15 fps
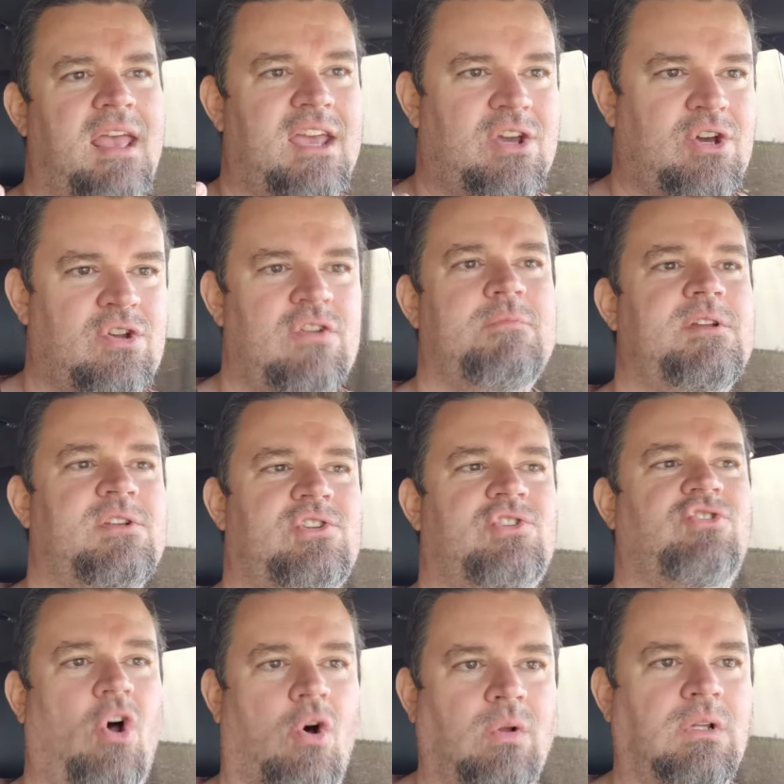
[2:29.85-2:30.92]
it could have been
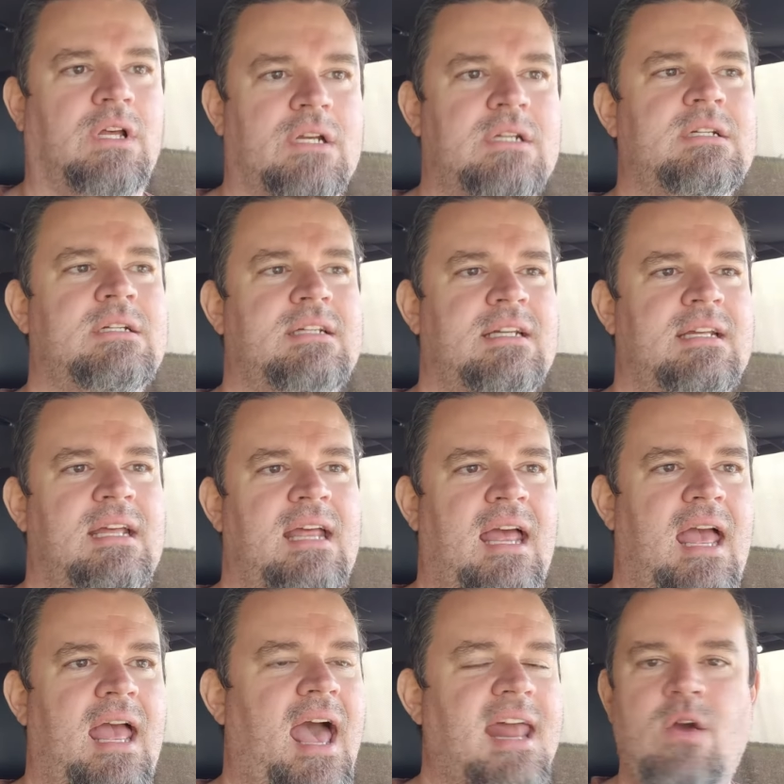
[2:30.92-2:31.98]

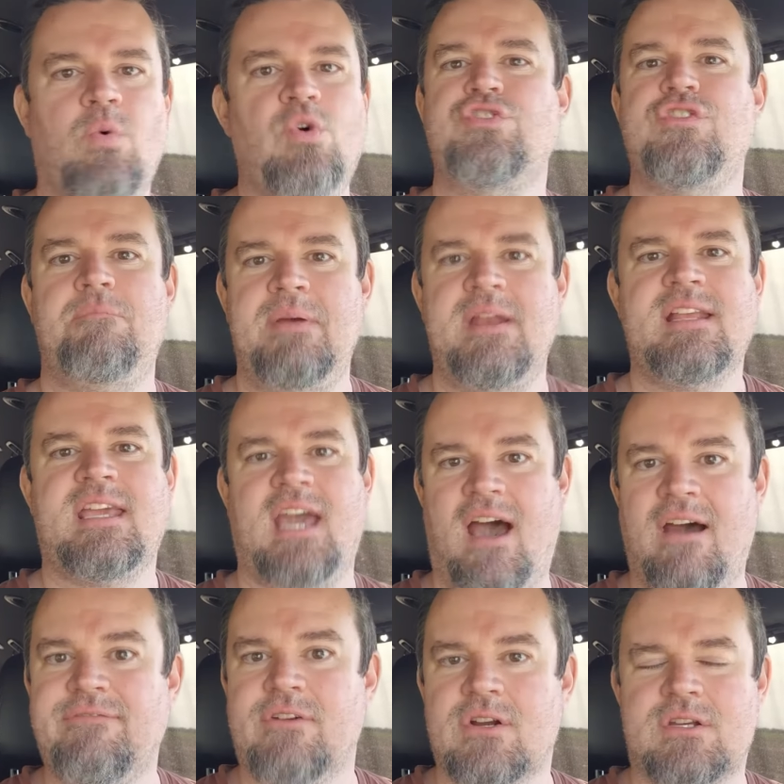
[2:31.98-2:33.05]
stolen and it wouldn't have been
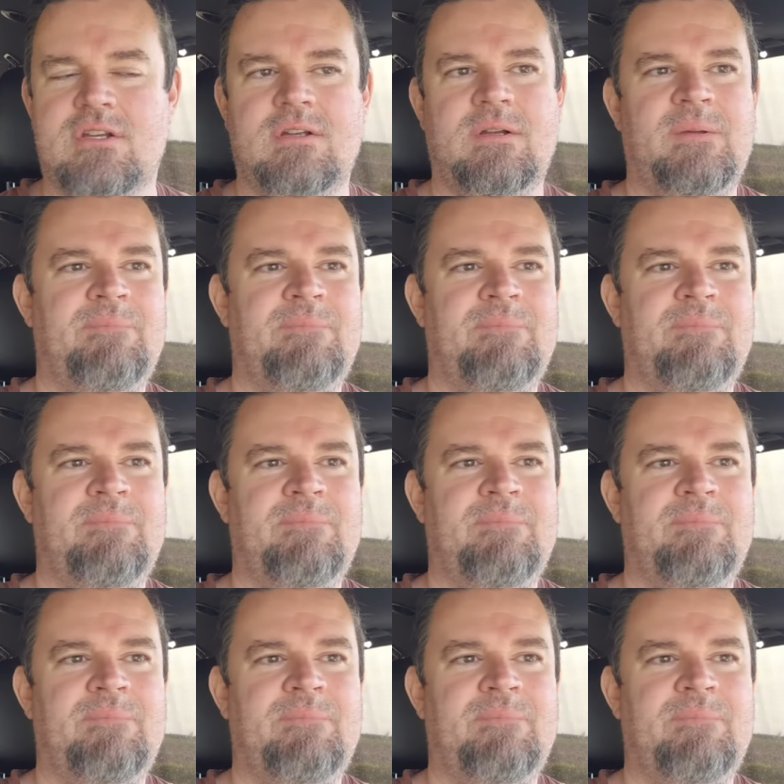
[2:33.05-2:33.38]
covered